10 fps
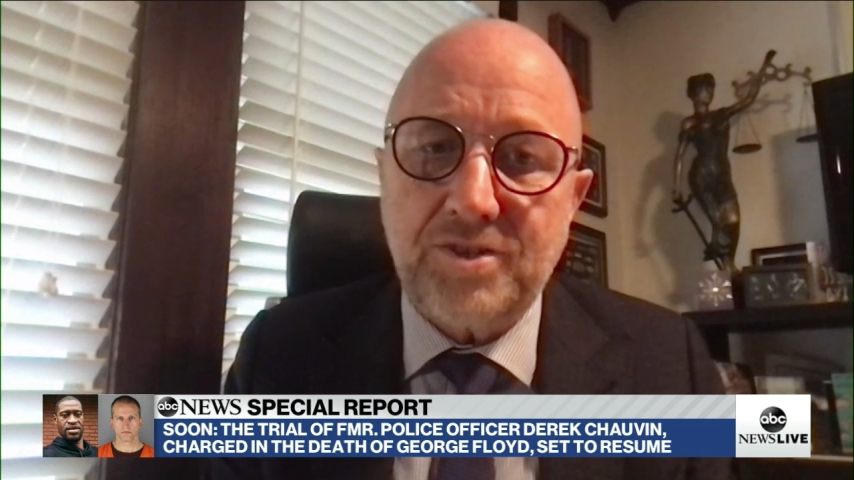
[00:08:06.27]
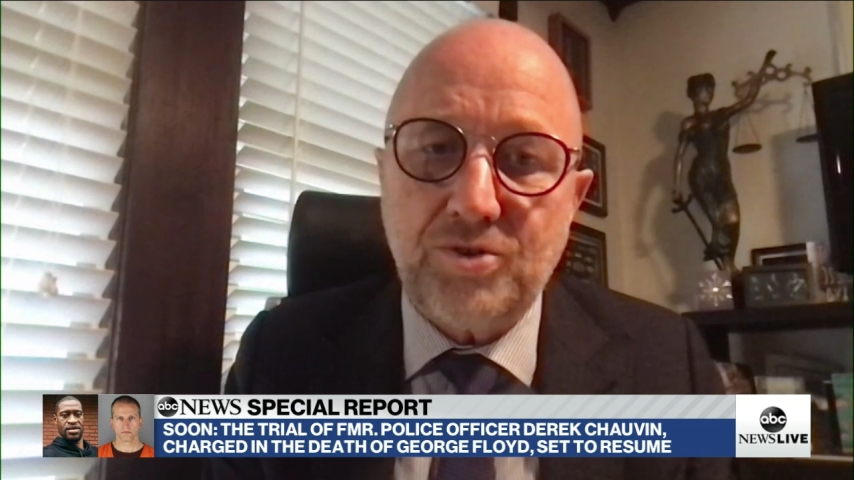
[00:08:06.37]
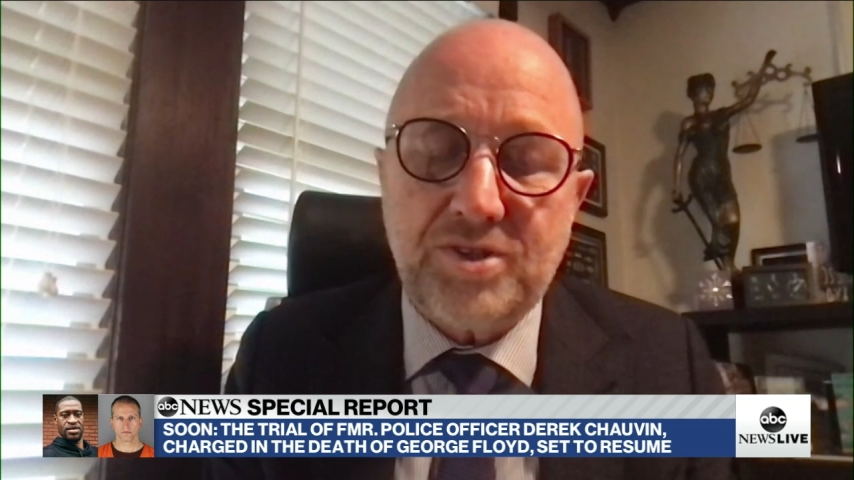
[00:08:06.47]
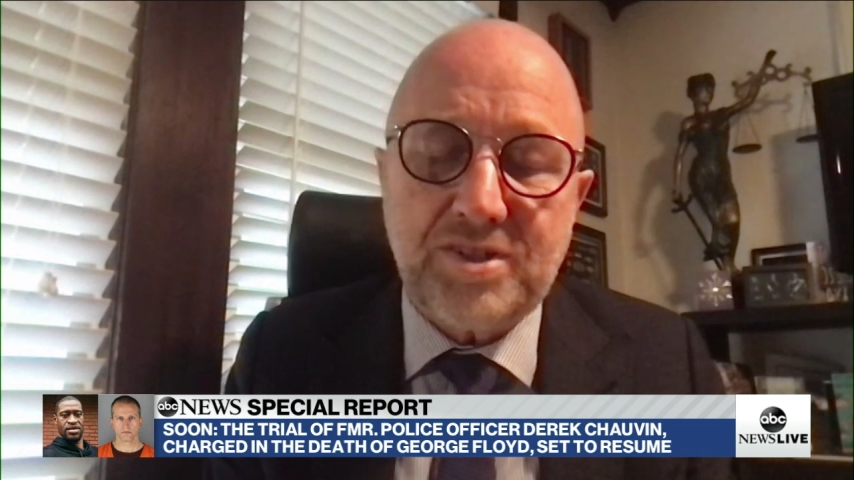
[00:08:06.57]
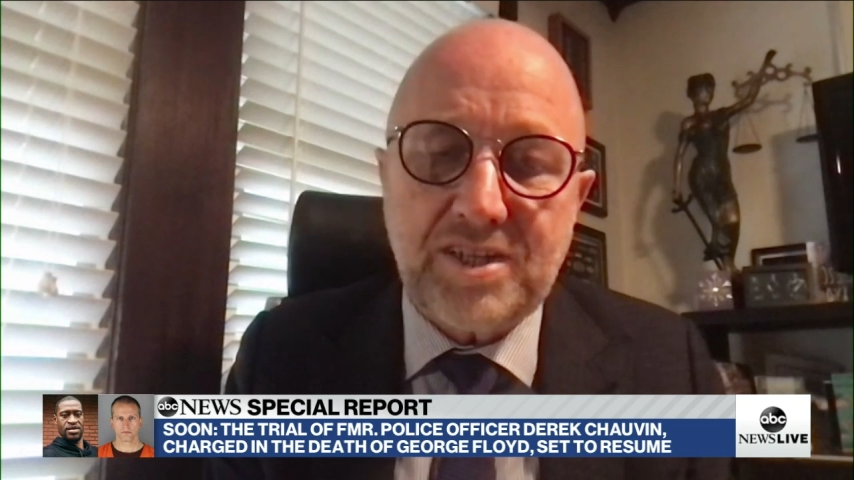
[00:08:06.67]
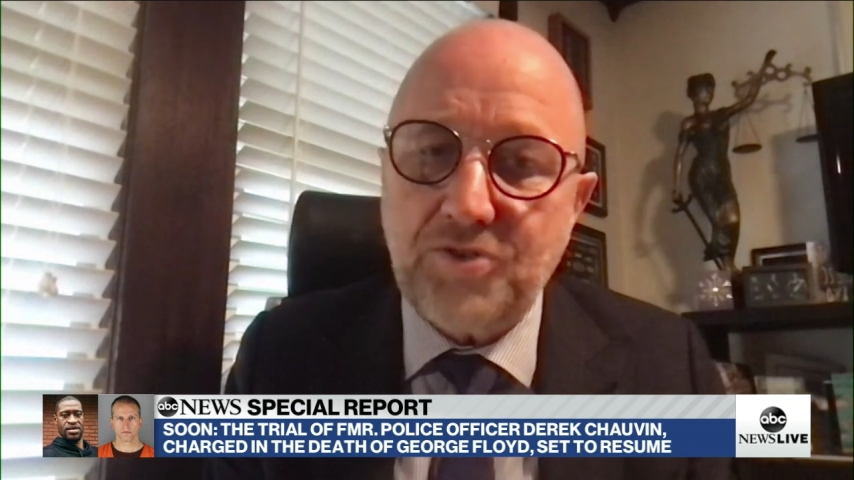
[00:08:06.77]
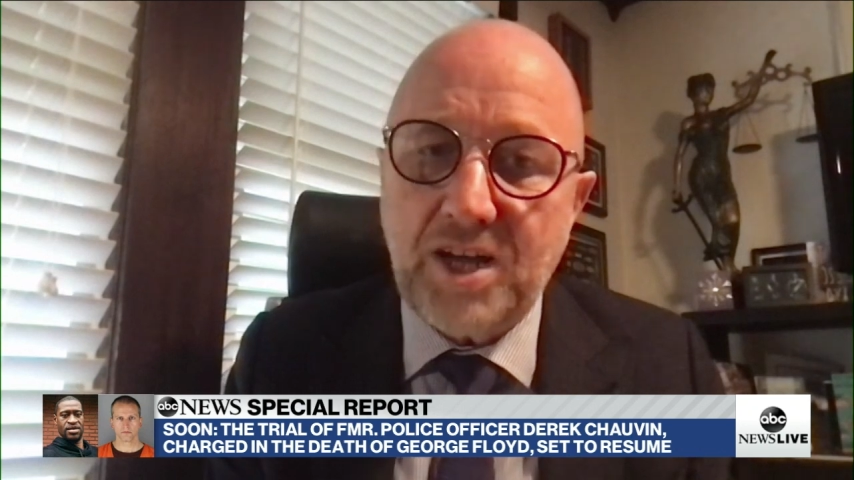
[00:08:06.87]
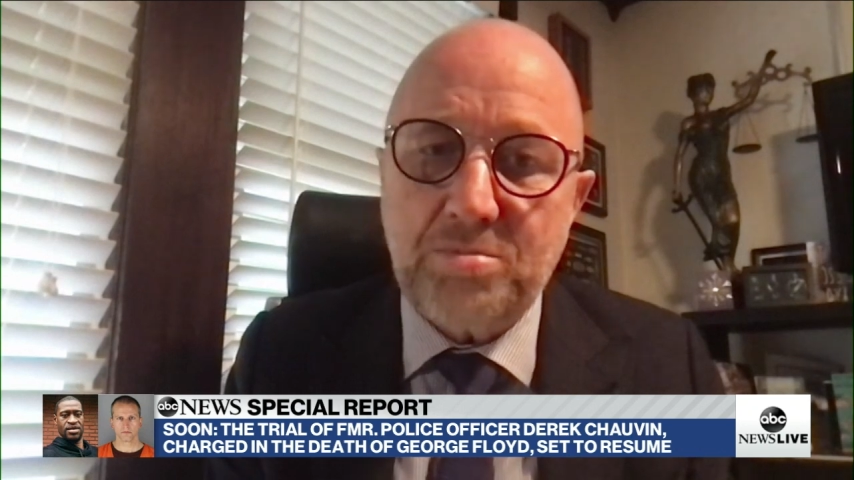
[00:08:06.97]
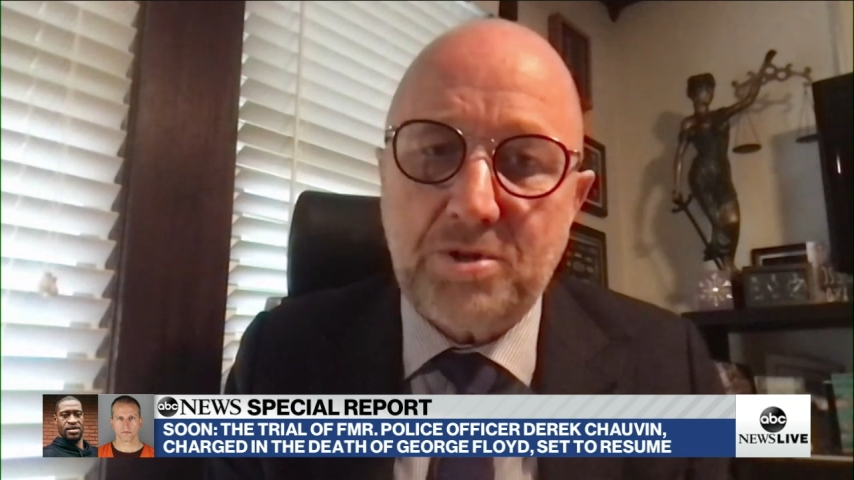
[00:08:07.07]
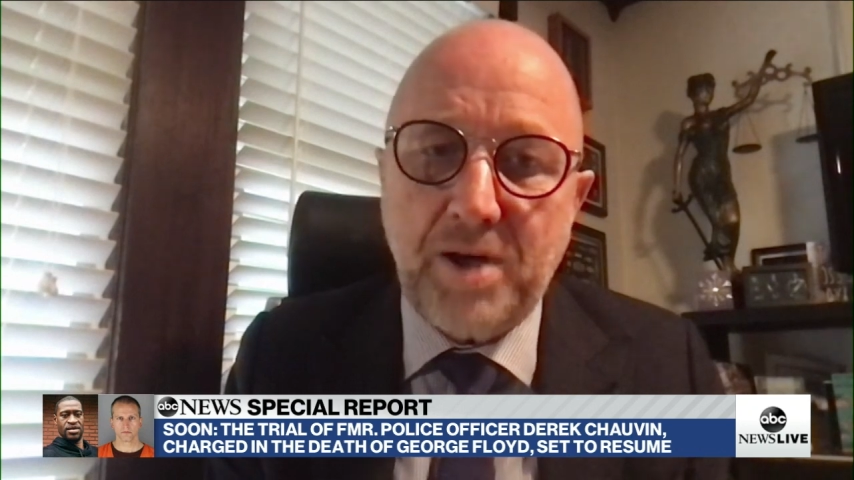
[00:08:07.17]
so it's
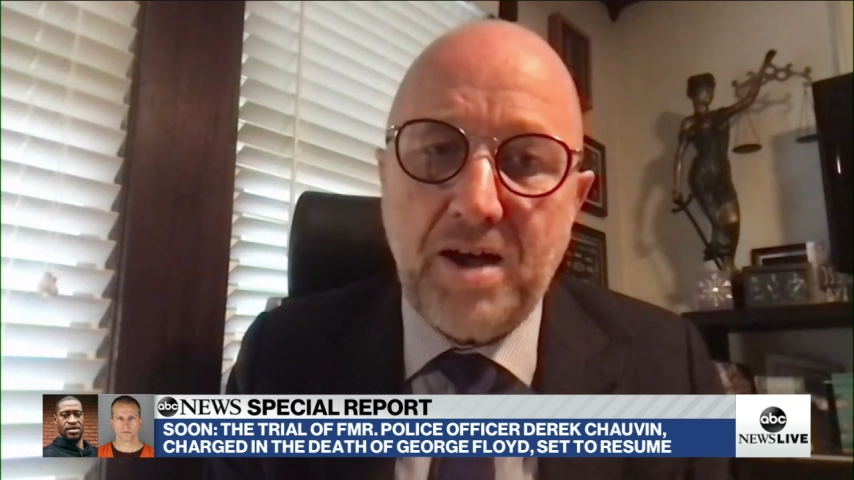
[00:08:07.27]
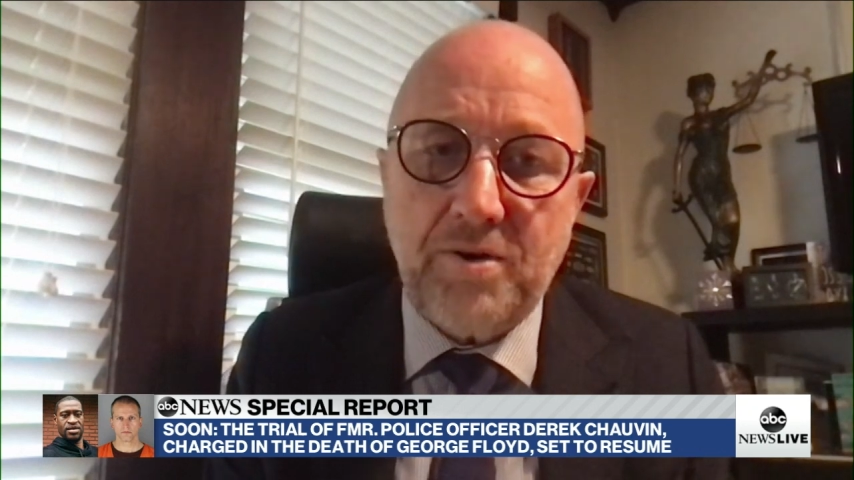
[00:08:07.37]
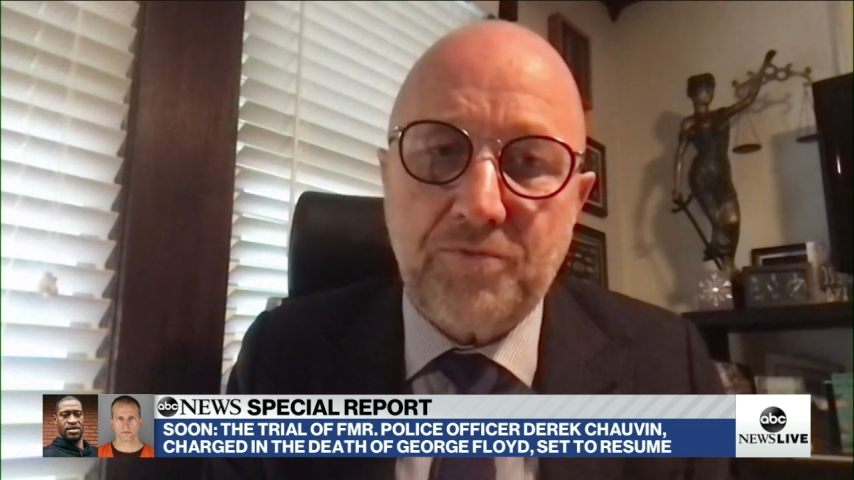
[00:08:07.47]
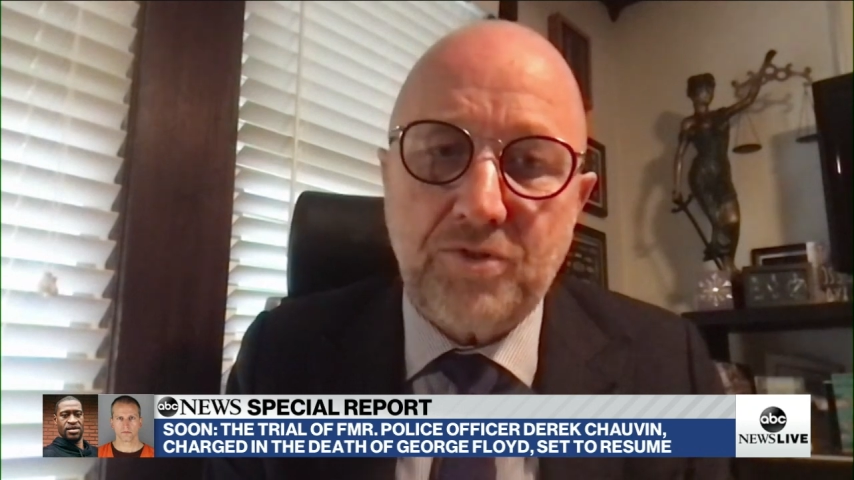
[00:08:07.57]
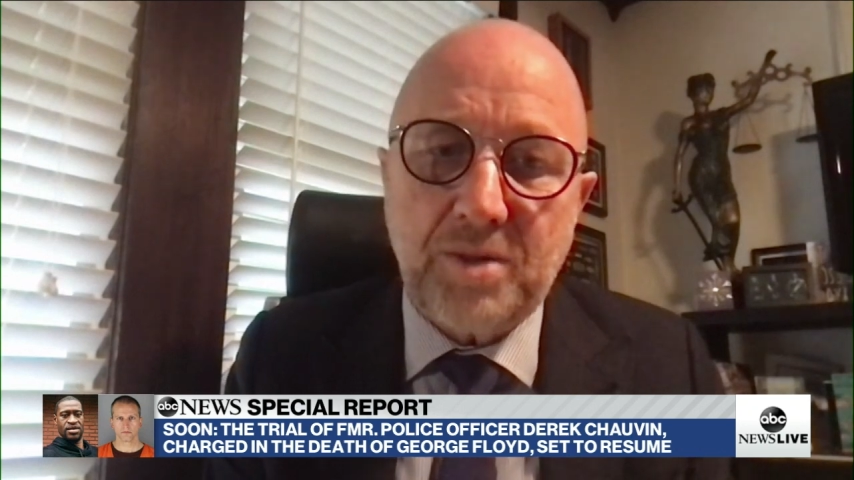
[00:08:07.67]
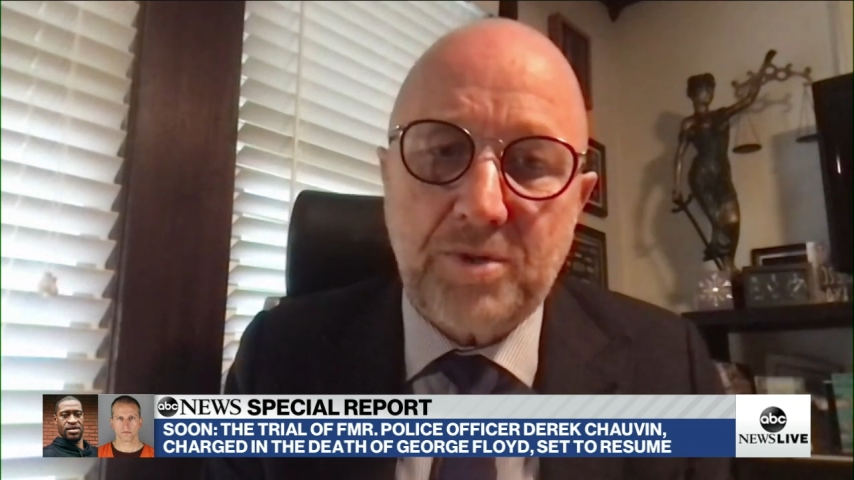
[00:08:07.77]
incredibly powerful.